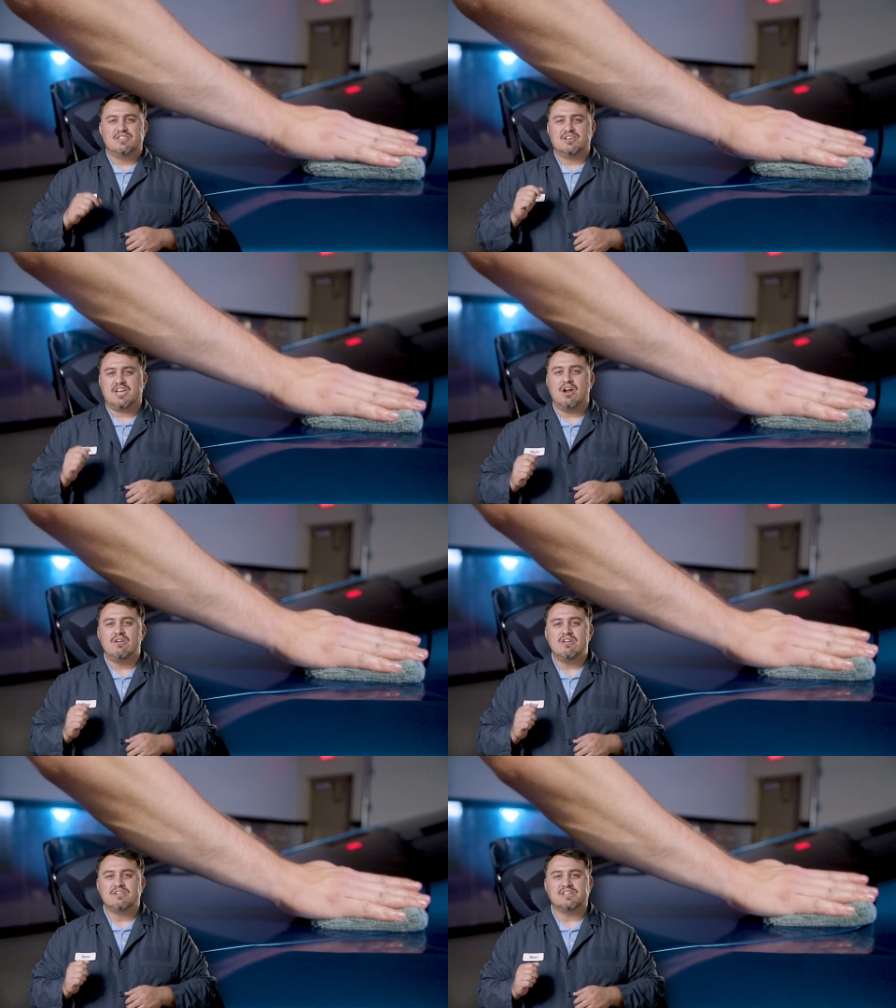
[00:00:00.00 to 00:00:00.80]
The
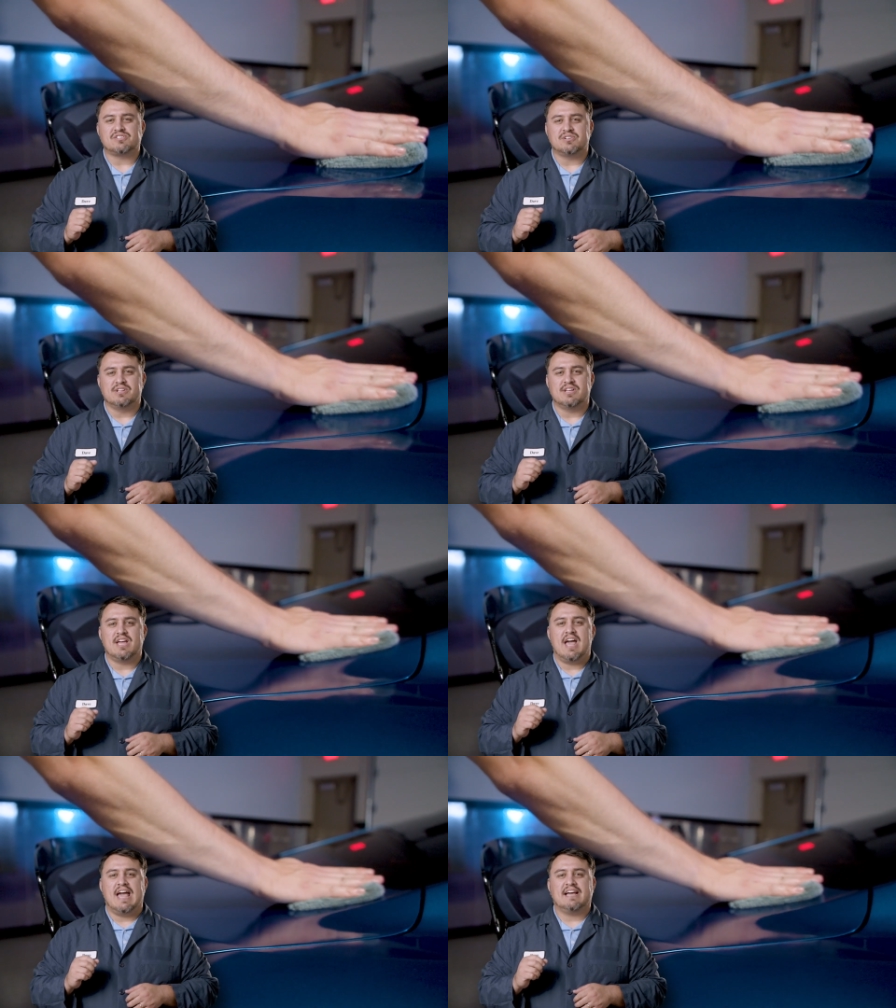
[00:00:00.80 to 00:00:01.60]
carrier distillate
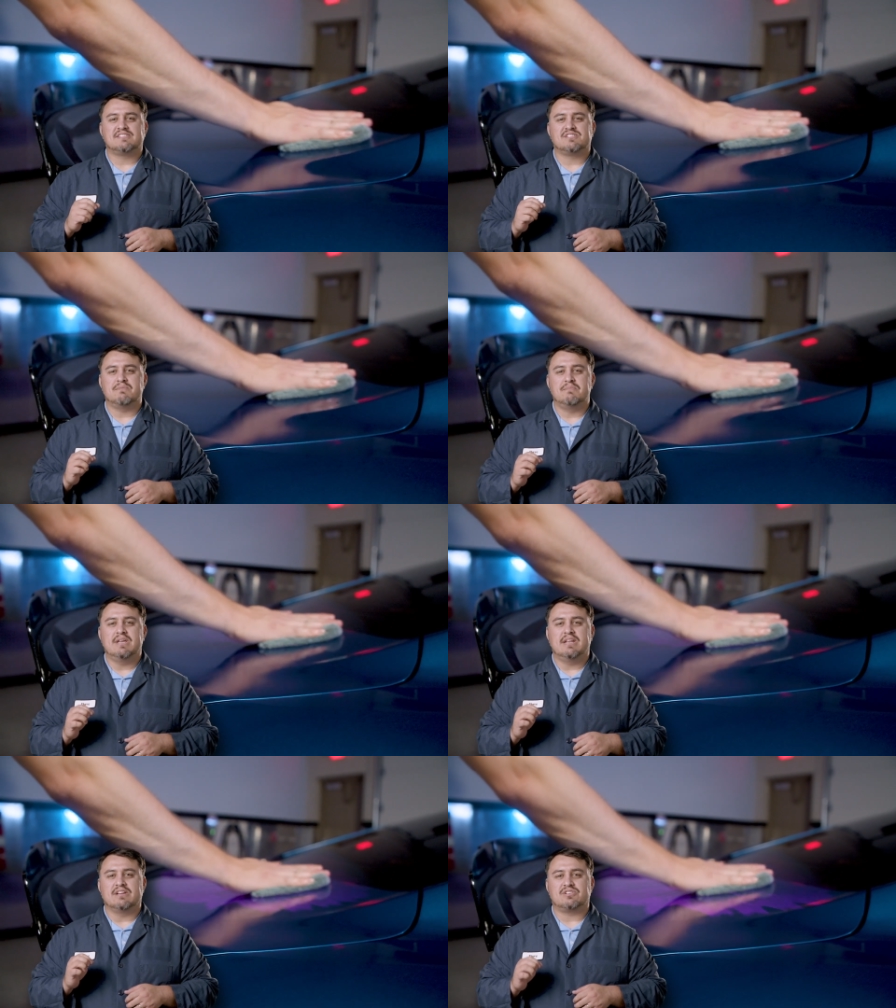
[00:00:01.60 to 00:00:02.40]
acts as the
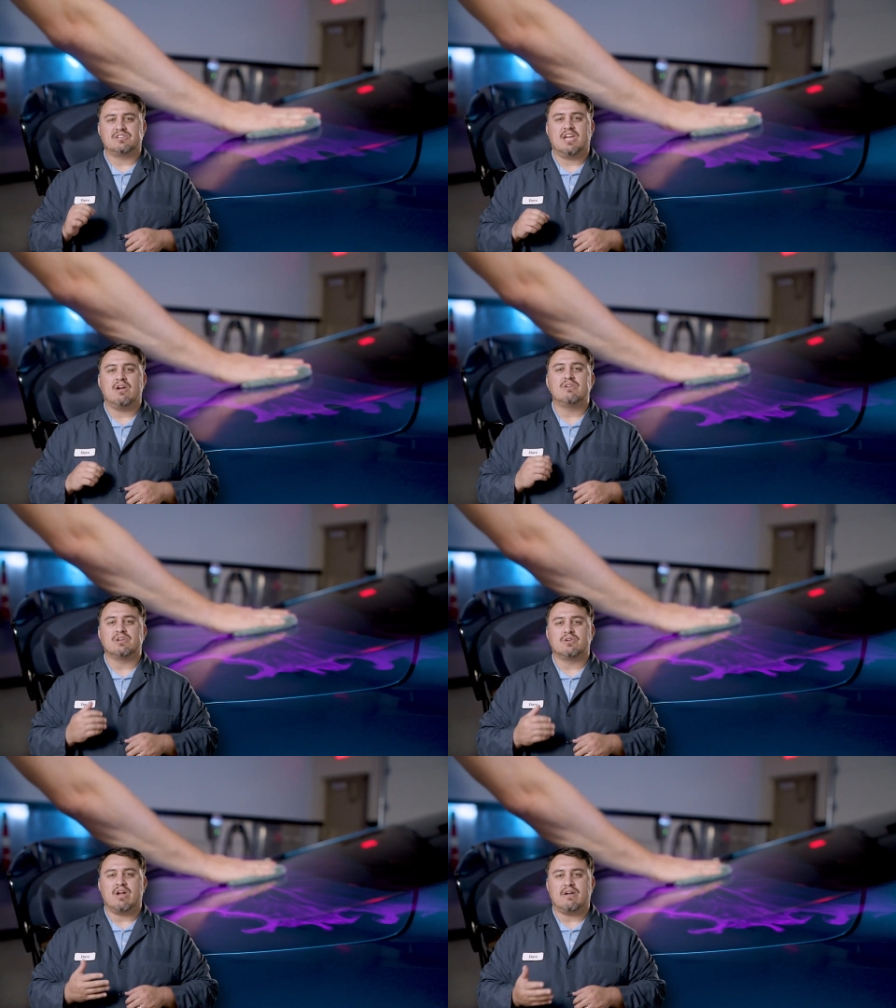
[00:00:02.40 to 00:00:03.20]
media to carry
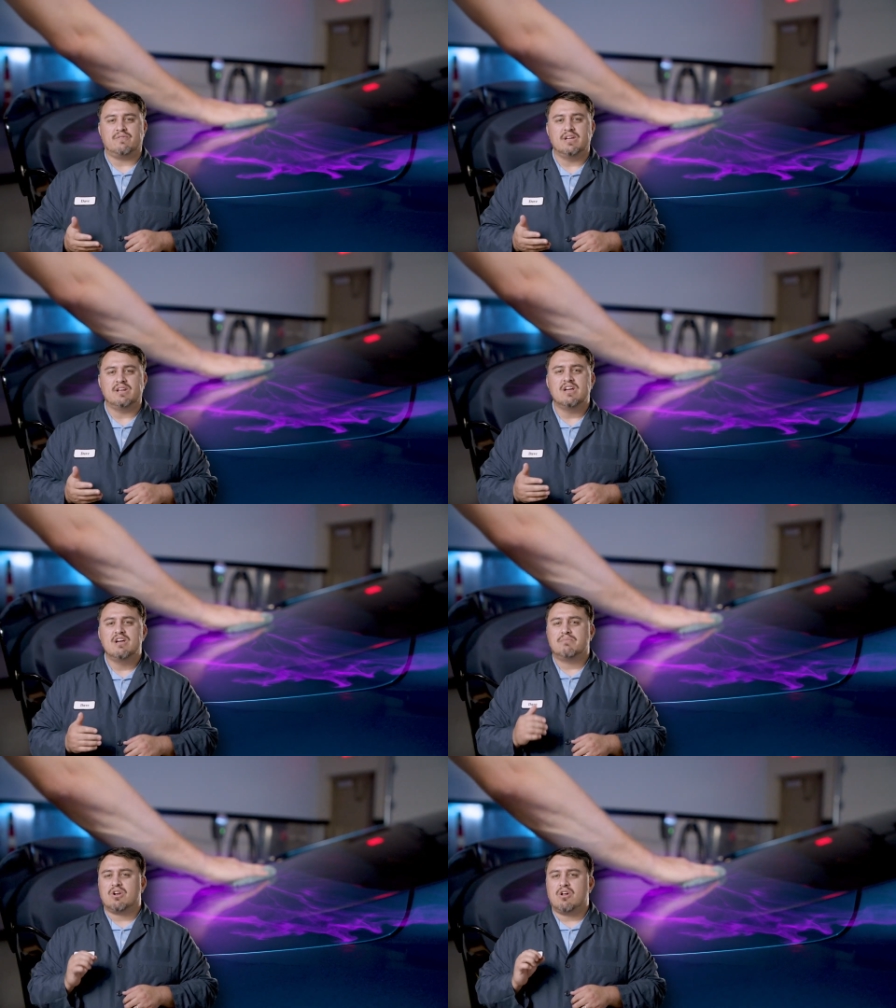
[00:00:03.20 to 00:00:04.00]
the graphene,
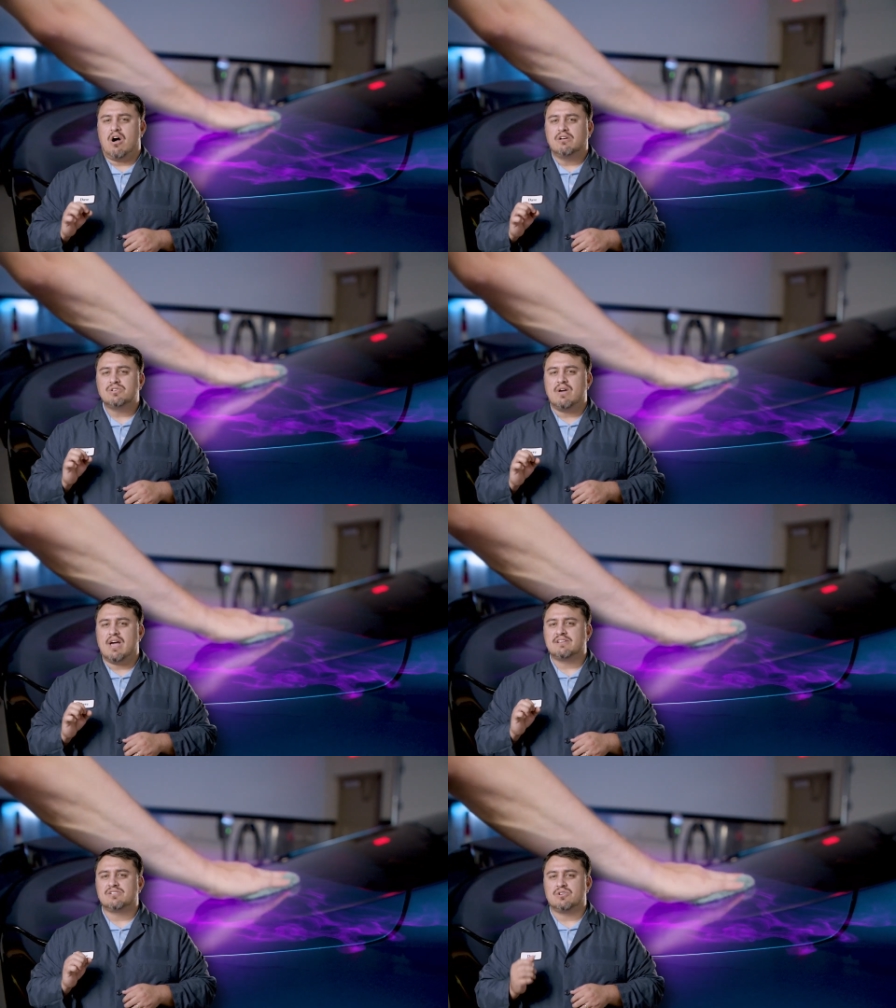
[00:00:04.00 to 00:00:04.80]
but it also
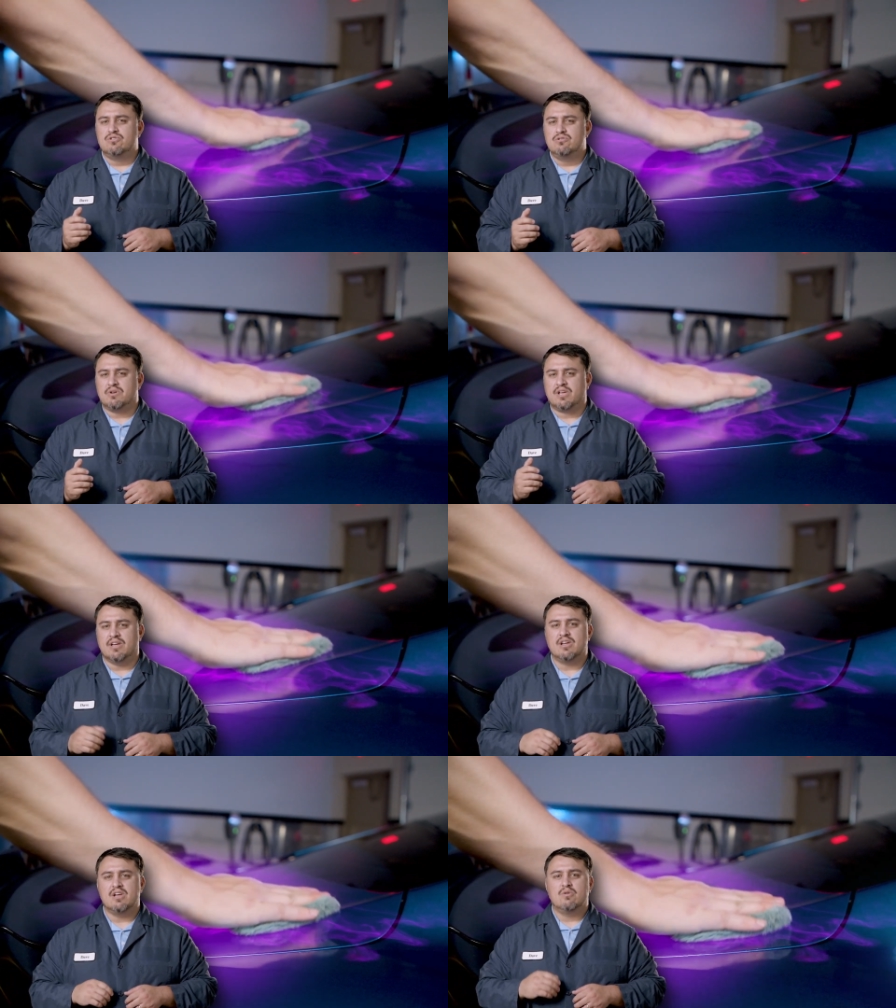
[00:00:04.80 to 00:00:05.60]
acts as a lubricant,